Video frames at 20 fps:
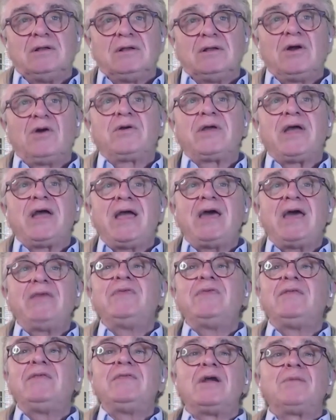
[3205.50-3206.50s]
Okay, and
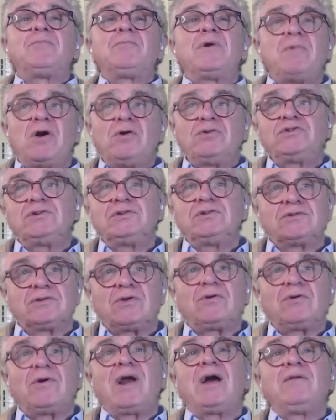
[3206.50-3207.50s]
then their promotions are
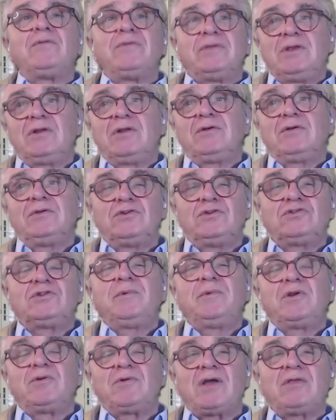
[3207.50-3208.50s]
around, it used to
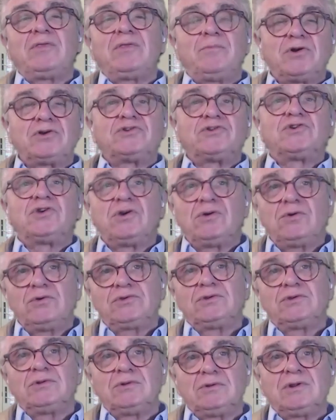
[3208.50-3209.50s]
be around the book
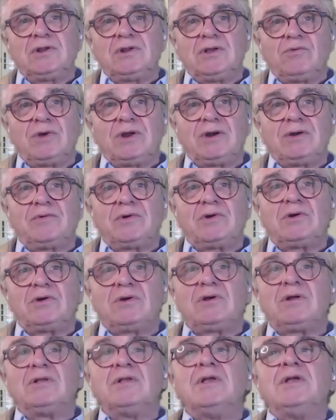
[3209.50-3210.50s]
shows and whatever
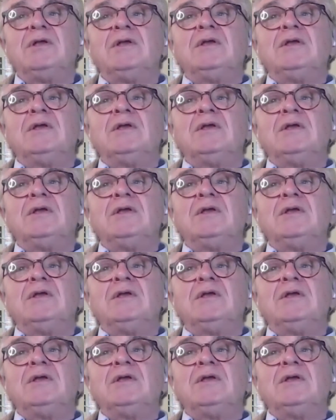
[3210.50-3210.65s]
all.